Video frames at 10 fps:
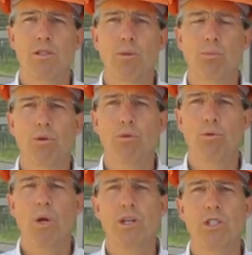to
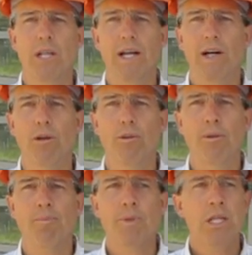improve watershed
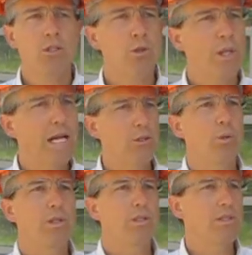health. So that's
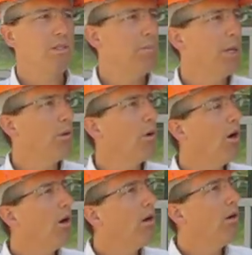what this is about.
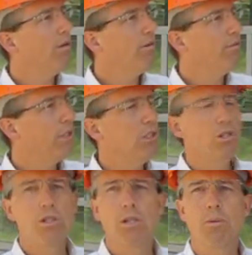All the
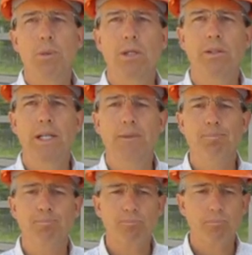features of the building,
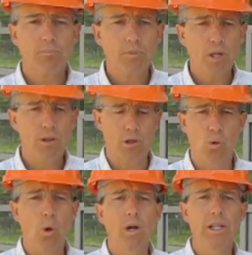the
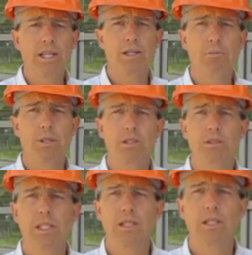quality of the
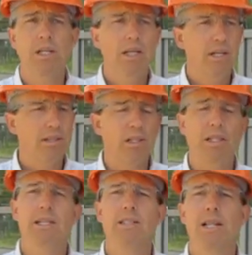building, the
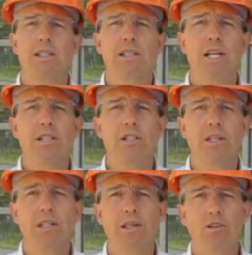LEED
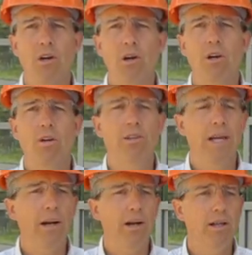designation is all
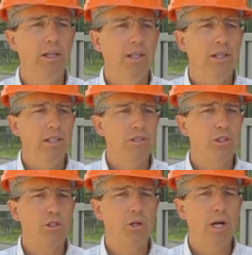there
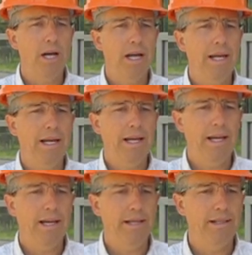to try
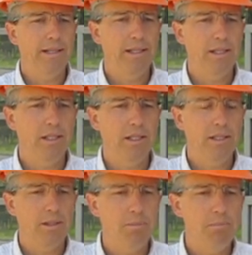and
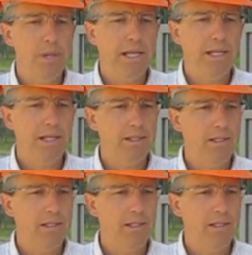make it,